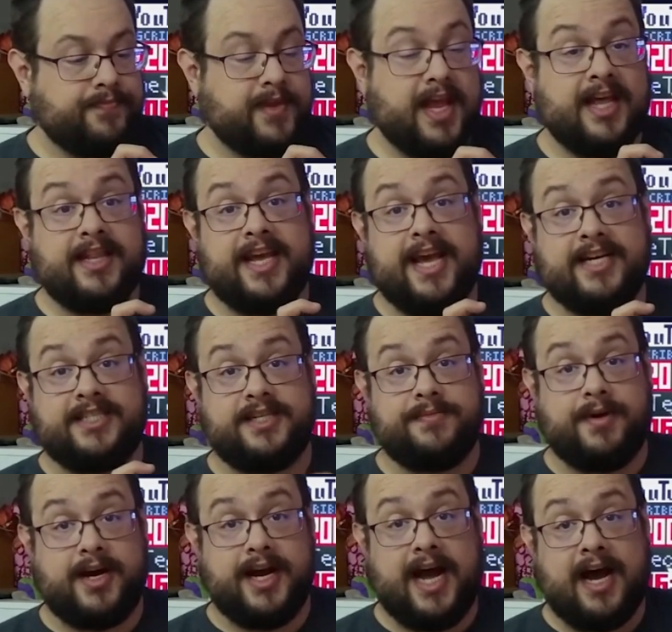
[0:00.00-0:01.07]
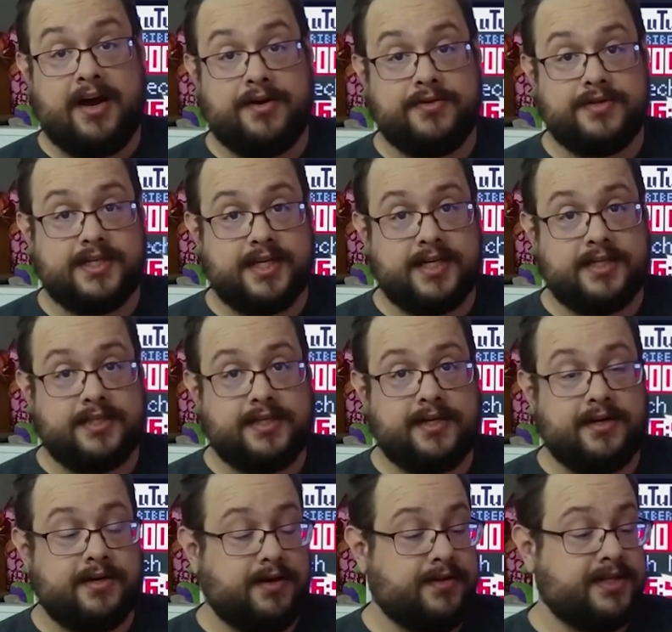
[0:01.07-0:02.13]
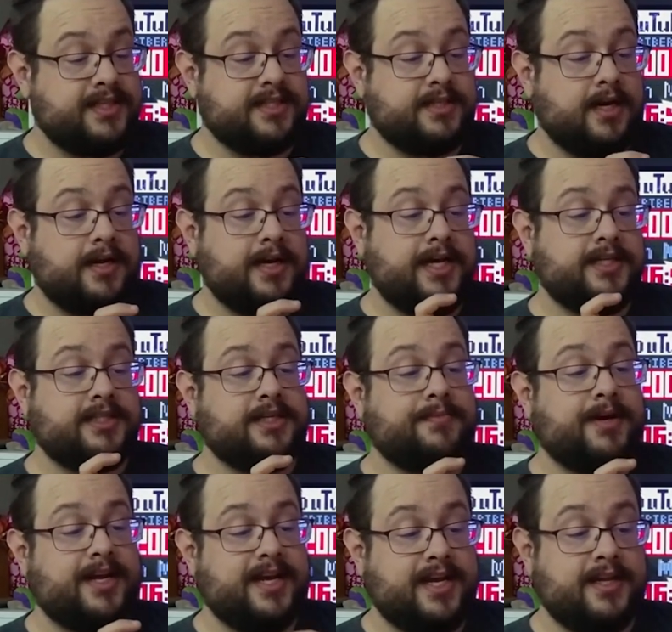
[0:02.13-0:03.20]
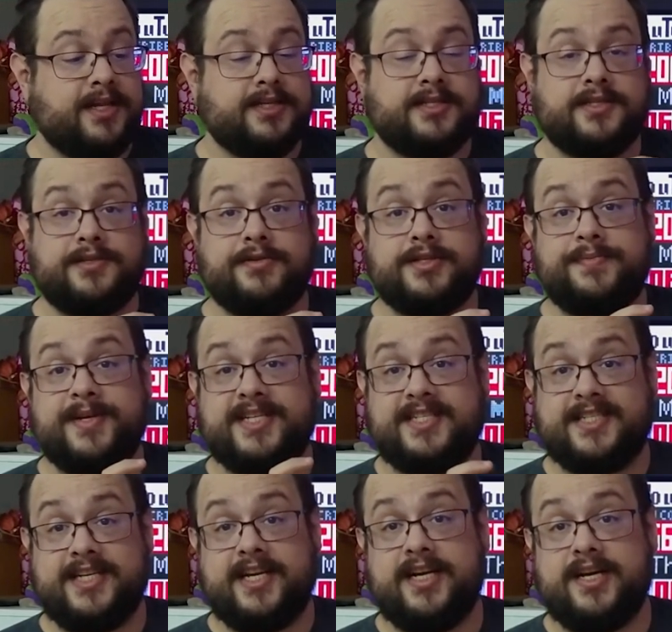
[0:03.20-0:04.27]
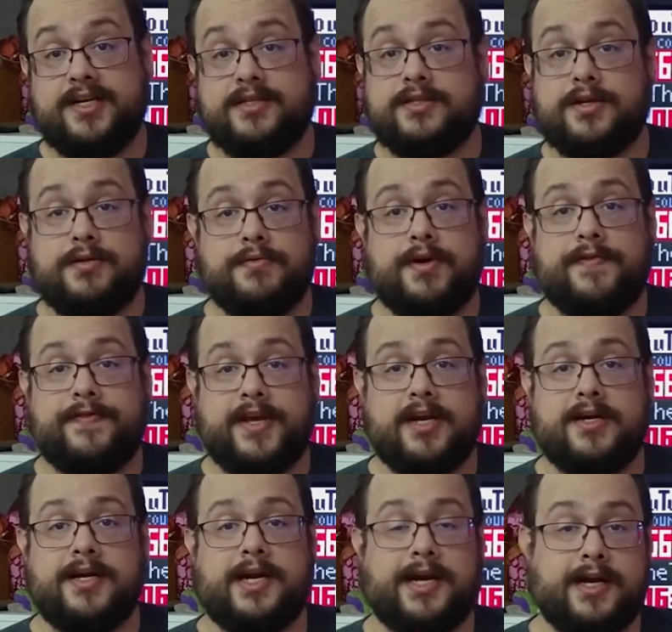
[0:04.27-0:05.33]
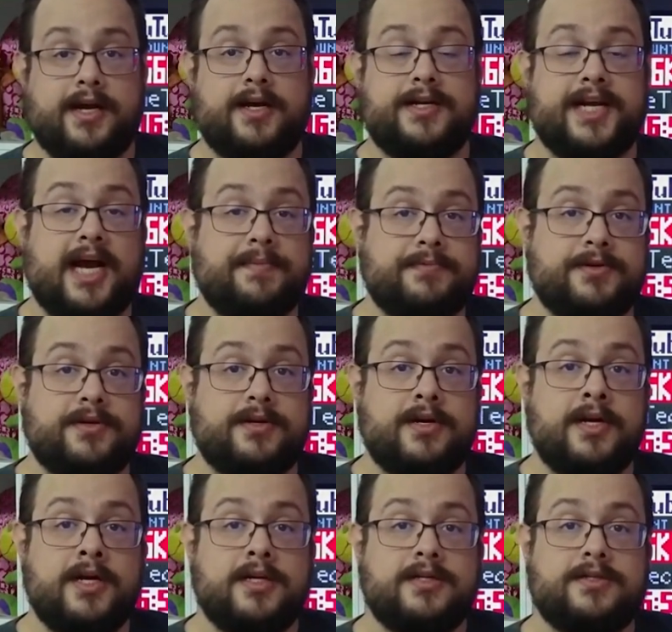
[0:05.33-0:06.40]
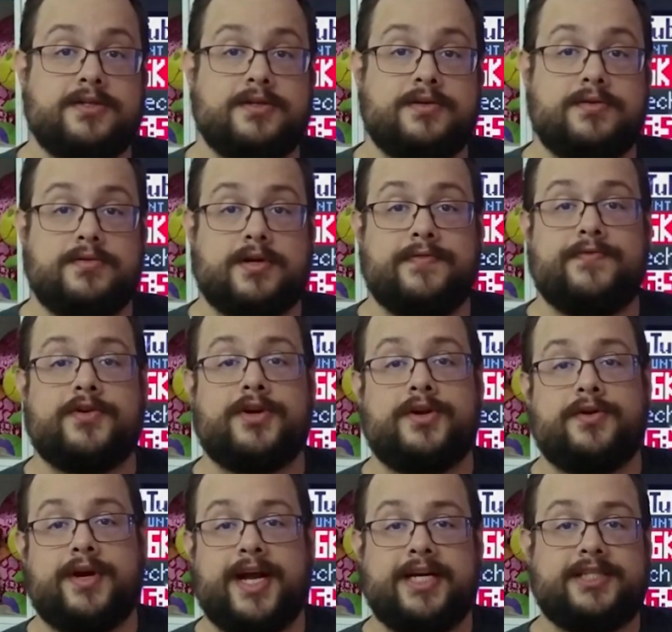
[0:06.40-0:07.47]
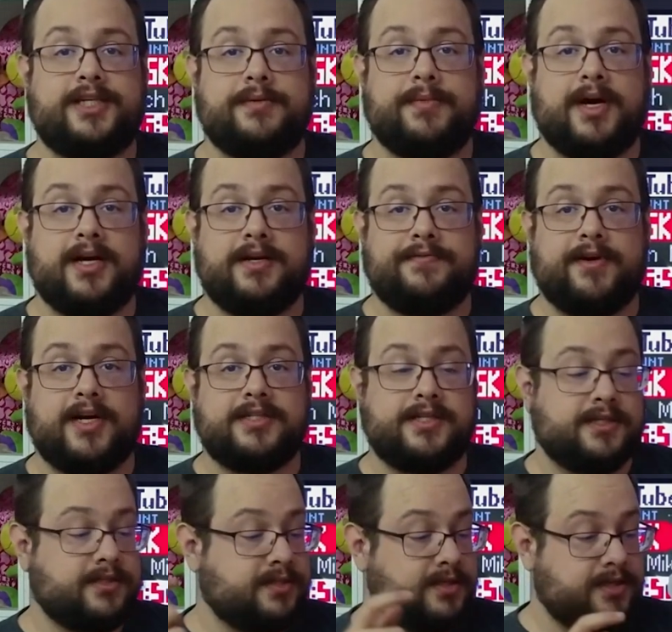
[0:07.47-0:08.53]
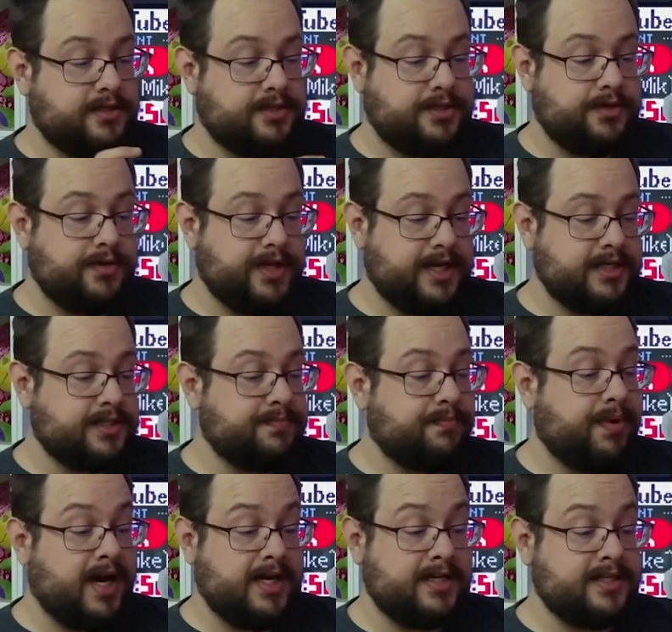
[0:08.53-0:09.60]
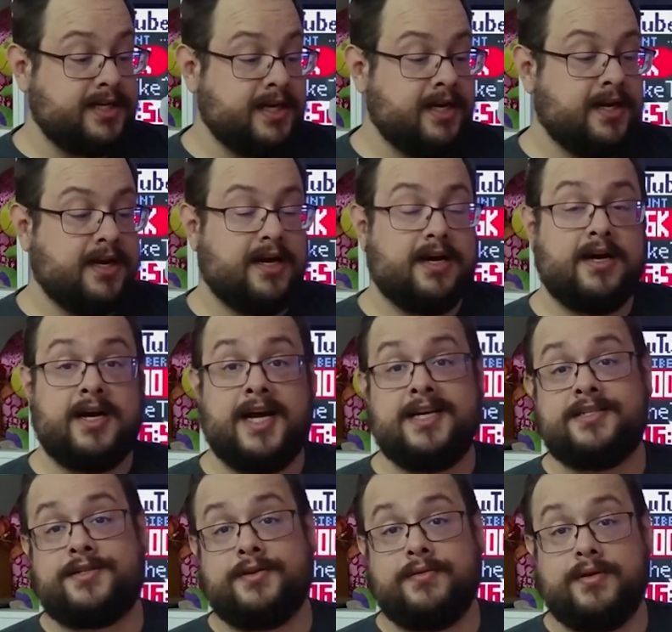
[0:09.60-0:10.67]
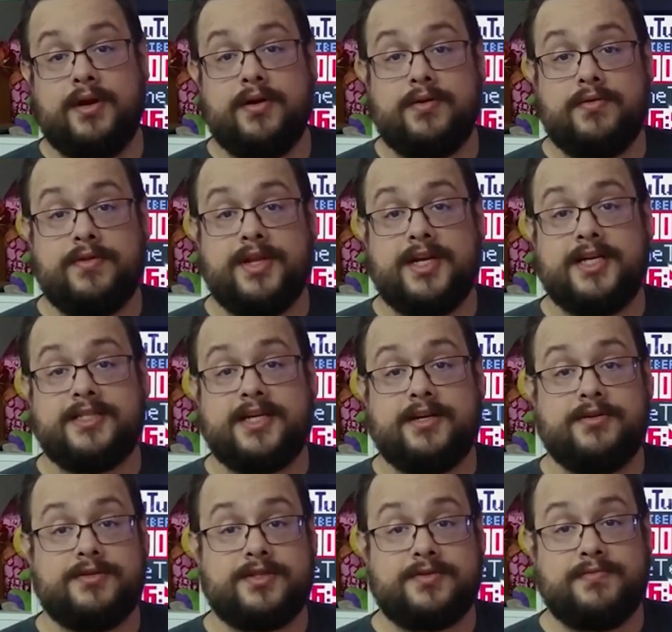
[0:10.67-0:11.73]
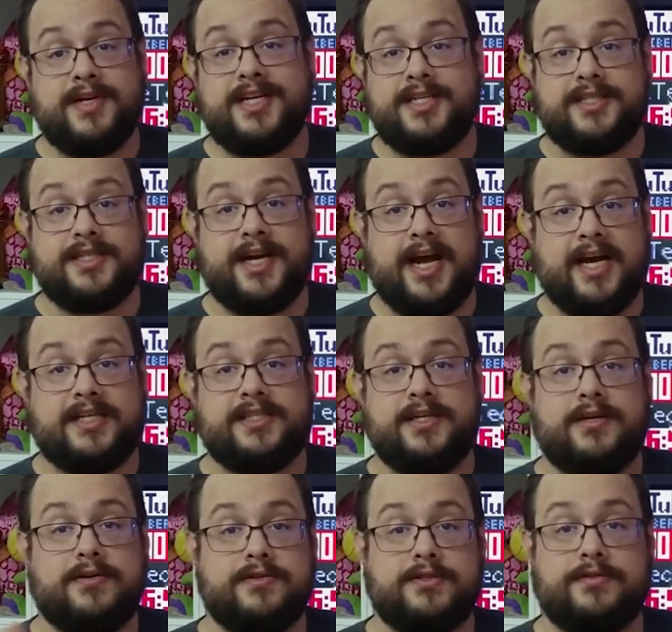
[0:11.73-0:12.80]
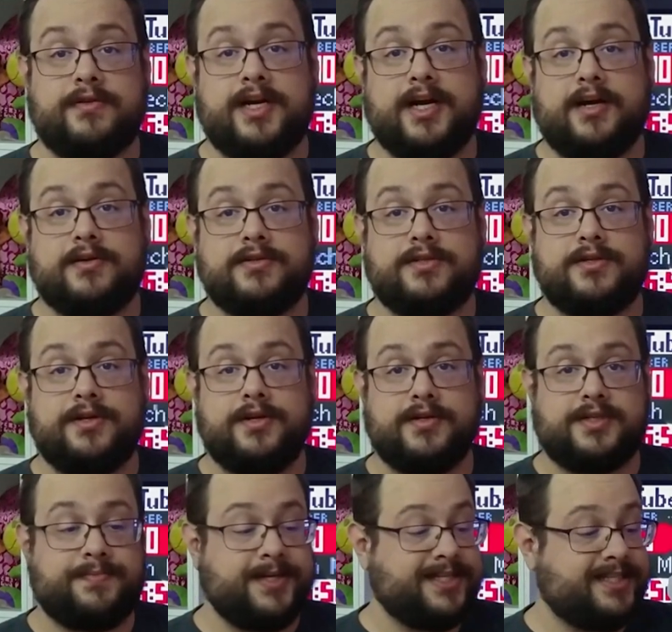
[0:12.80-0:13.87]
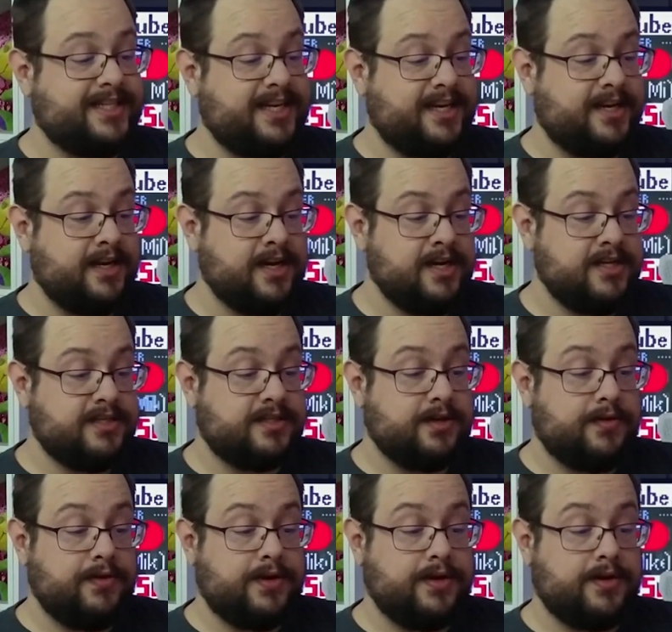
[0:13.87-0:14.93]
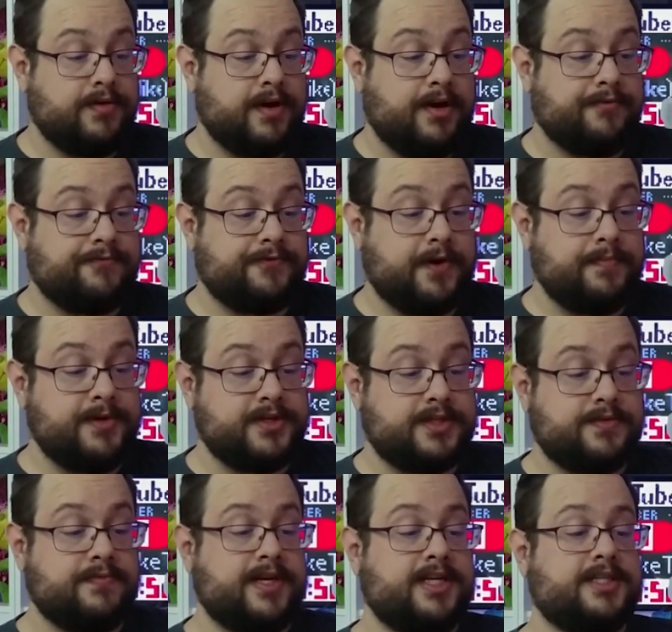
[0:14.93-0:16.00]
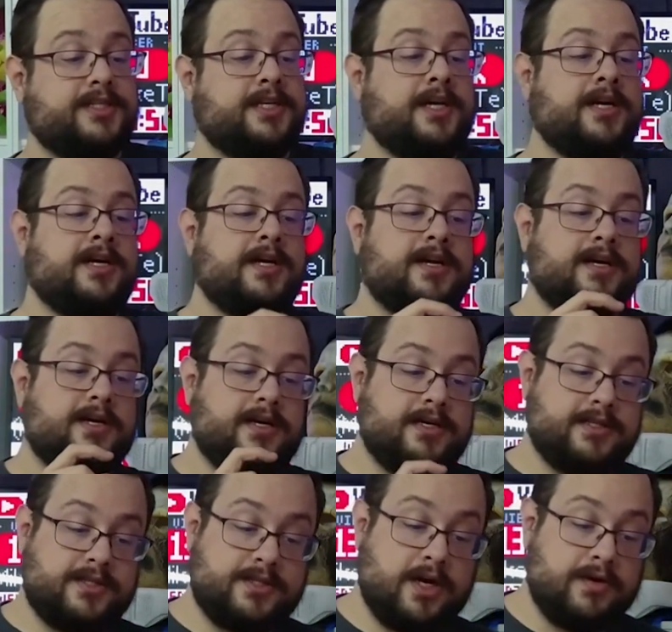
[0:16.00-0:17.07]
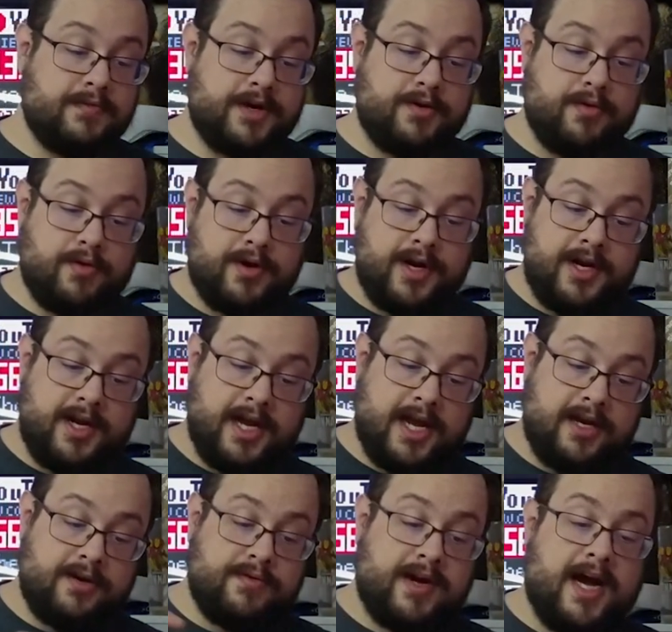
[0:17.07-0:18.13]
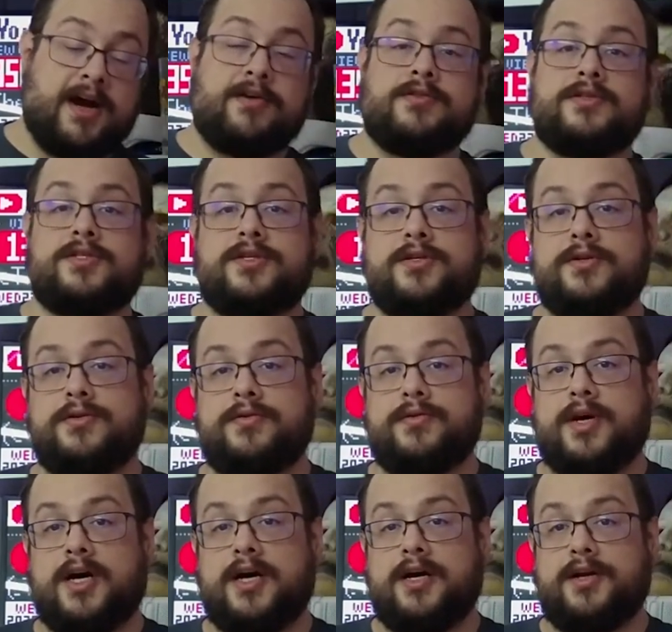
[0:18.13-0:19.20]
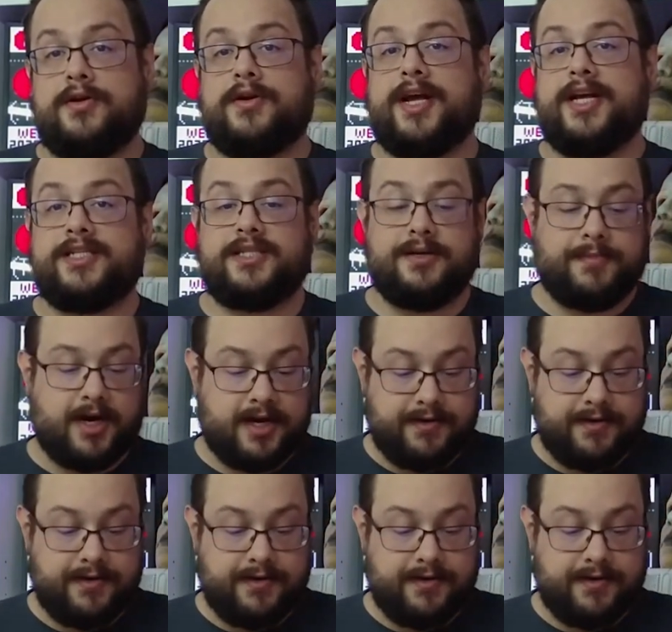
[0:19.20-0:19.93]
and the HDMI out is here. Now this is not HDMI in, this is USB-C in, so you will have to get an adapter to convert your HDMI devices to this, but as you know, the Nintendo Switch actually goes straight out to USB-C. So you can go out from your Switch, start recording, and go out to your HDMI